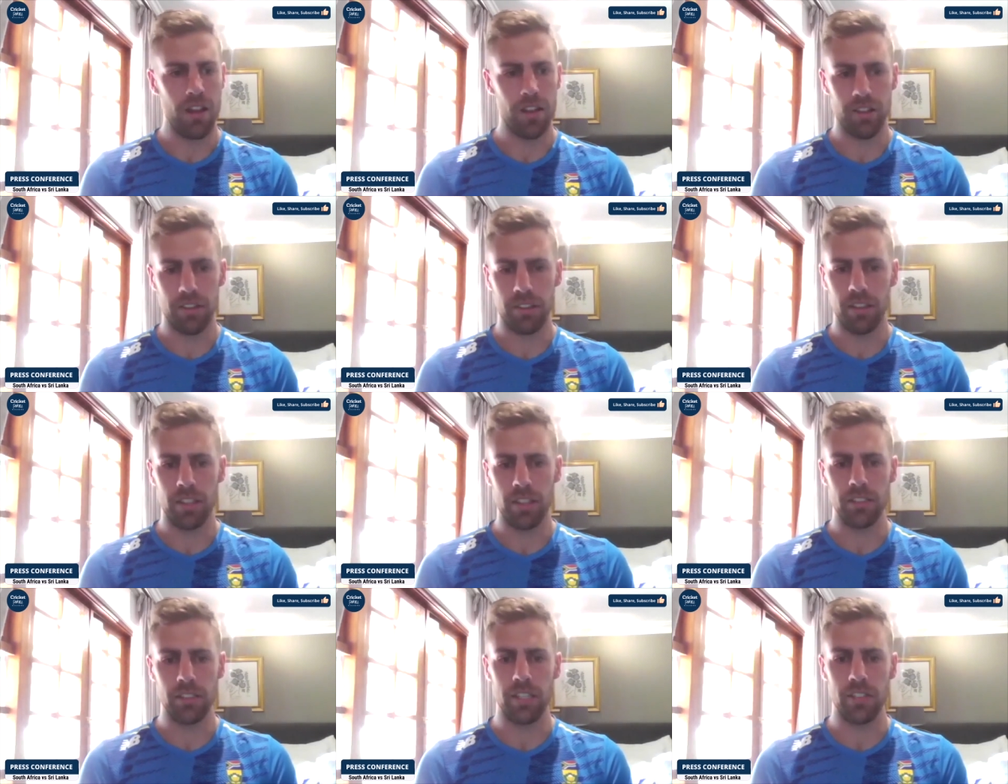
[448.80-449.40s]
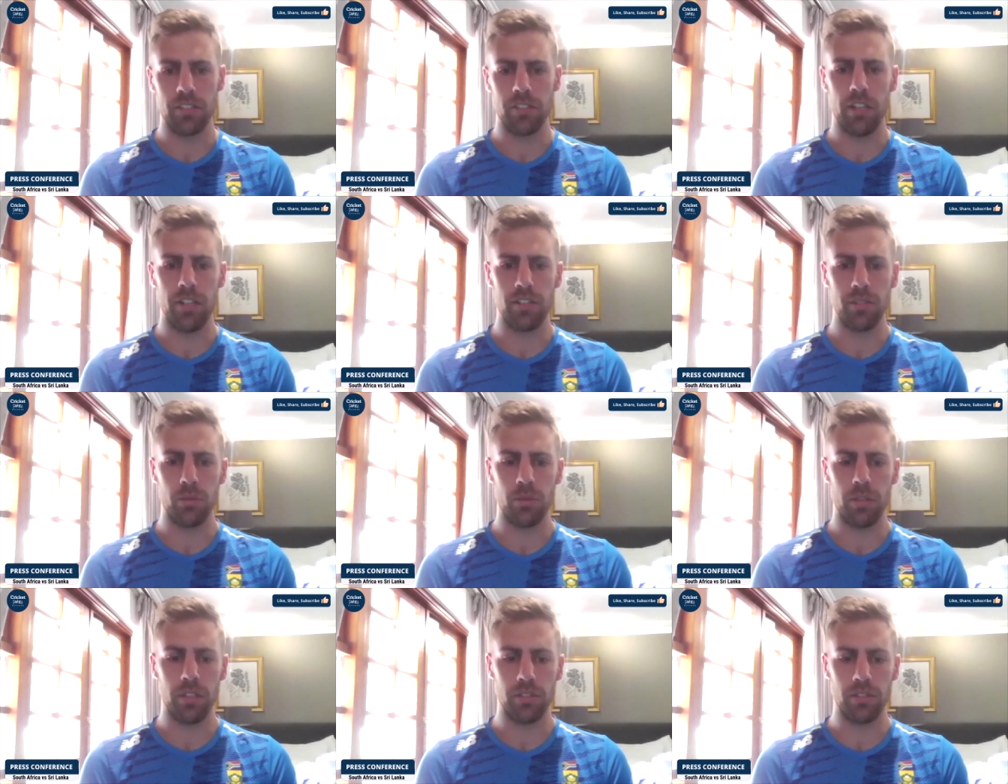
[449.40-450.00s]
things can change
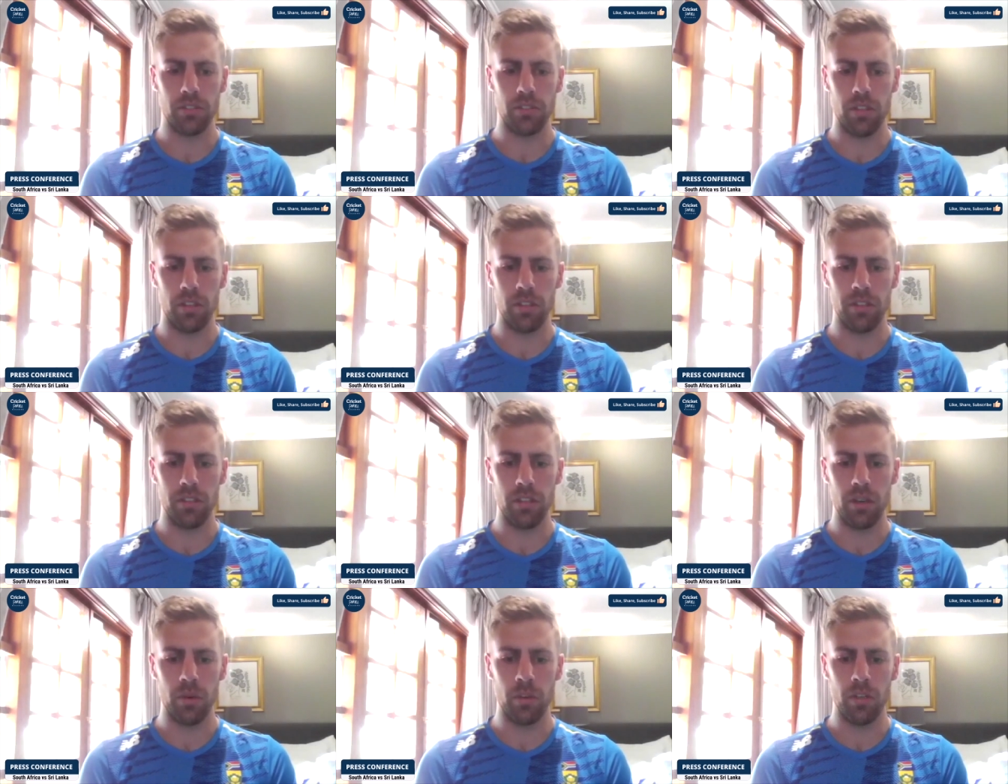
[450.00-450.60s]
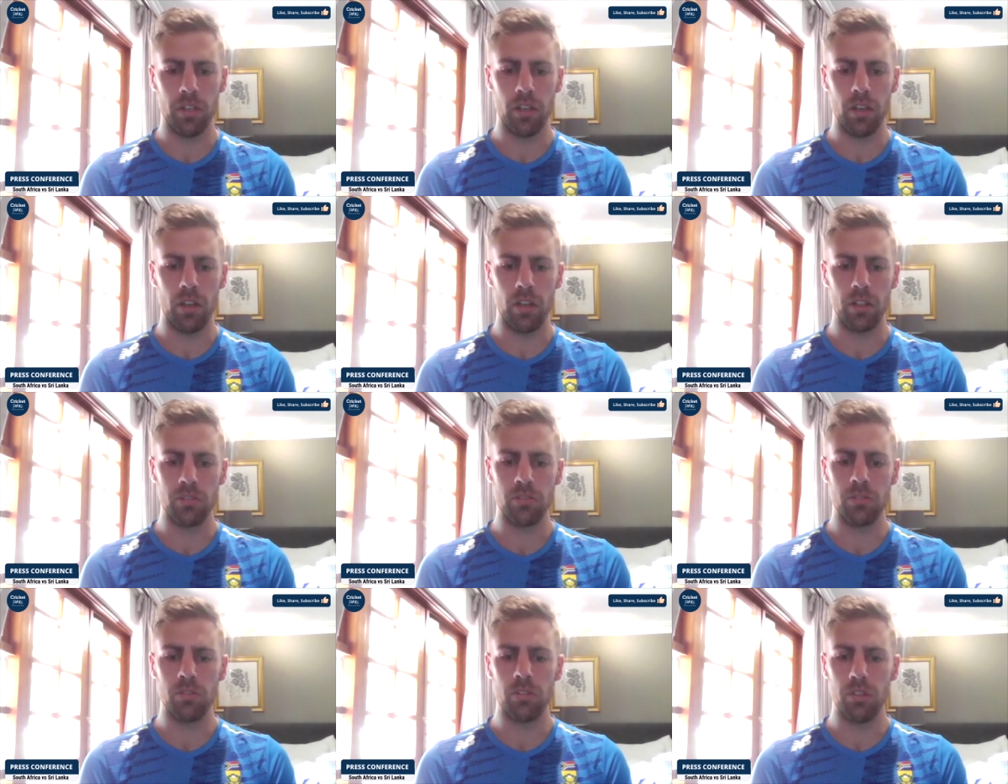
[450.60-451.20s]
as well. So you don't want to look
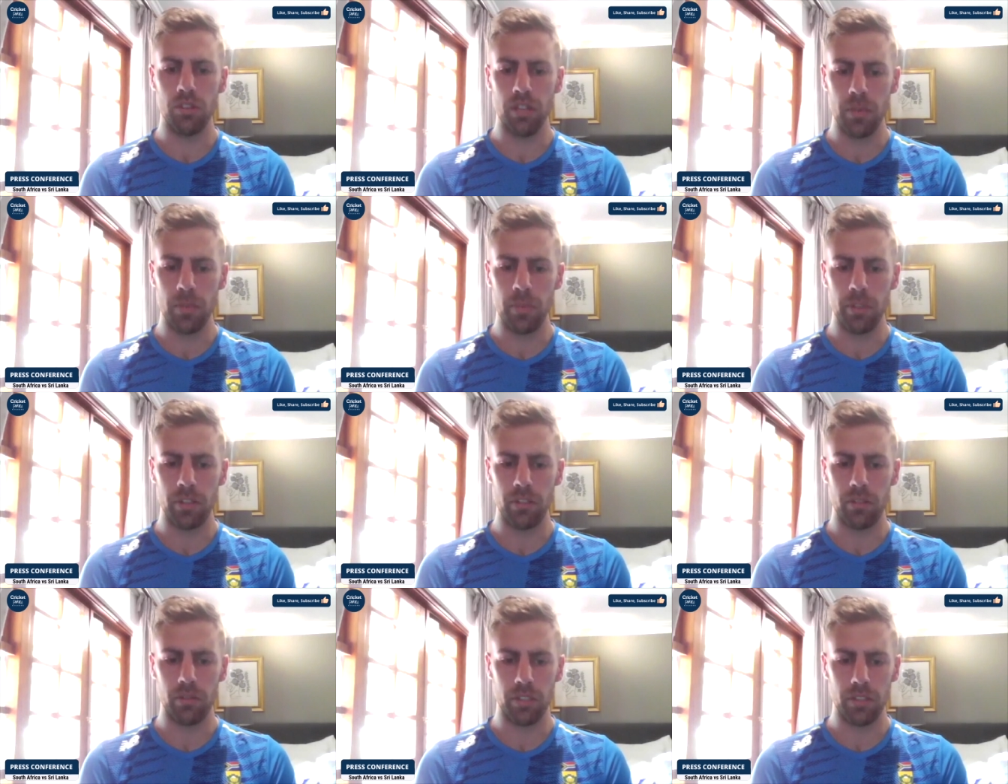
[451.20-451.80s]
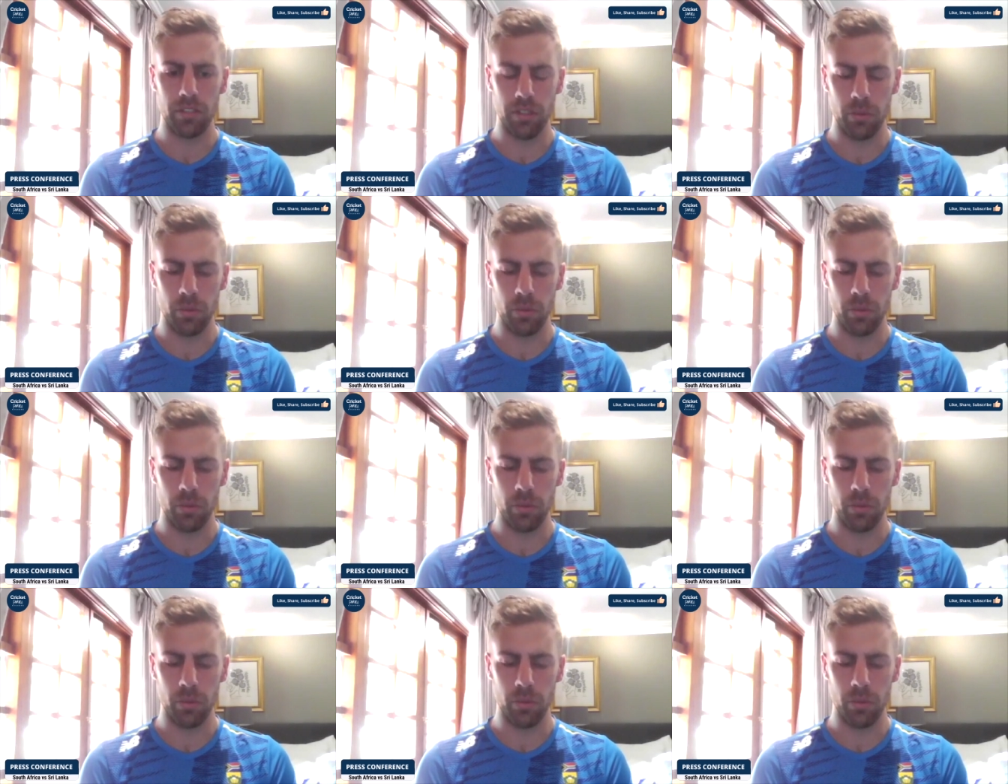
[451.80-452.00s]
too deep into it.